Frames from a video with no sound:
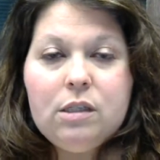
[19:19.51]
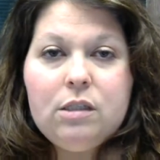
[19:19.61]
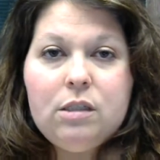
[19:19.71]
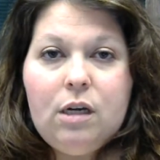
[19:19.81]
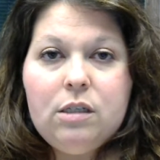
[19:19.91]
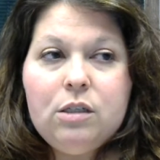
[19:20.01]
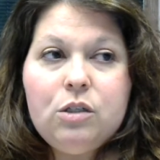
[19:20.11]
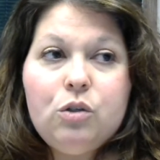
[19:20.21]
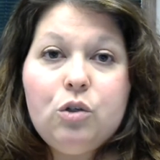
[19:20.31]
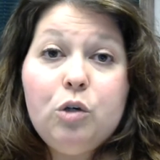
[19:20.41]
it doesn't
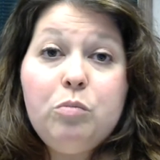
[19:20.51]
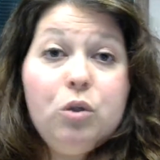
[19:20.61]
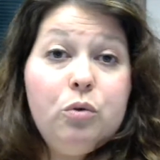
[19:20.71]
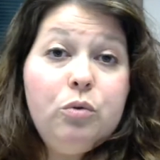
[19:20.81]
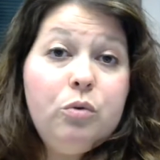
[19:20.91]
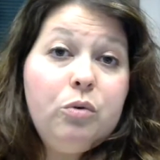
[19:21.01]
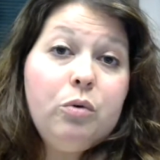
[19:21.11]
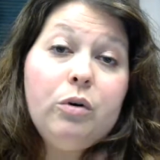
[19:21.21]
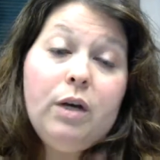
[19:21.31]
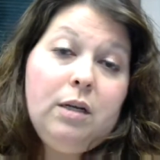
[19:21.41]
disturb you
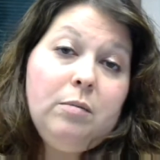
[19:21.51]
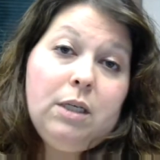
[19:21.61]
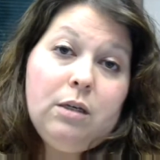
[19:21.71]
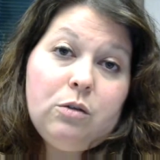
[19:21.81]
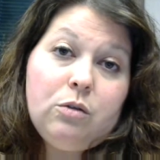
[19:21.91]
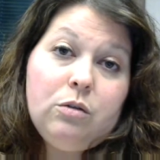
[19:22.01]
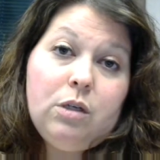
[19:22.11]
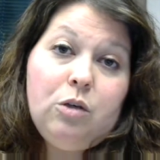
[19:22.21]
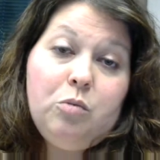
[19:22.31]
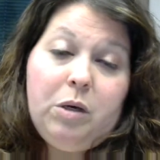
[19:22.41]
or anybody else
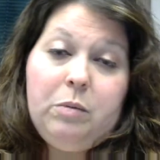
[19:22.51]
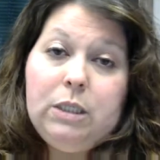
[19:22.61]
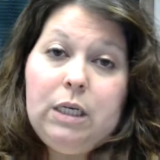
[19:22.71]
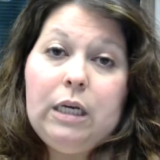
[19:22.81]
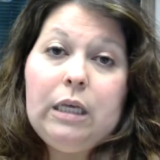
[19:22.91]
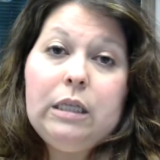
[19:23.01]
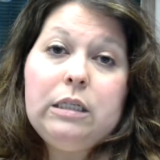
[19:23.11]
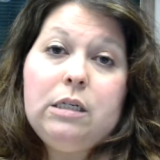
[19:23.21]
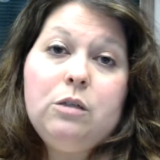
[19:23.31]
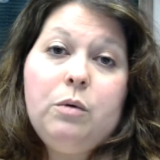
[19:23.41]
that you might be taking the
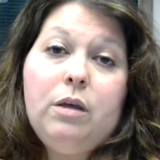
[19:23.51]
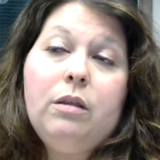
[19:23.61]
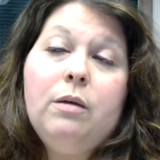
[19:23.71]
test with.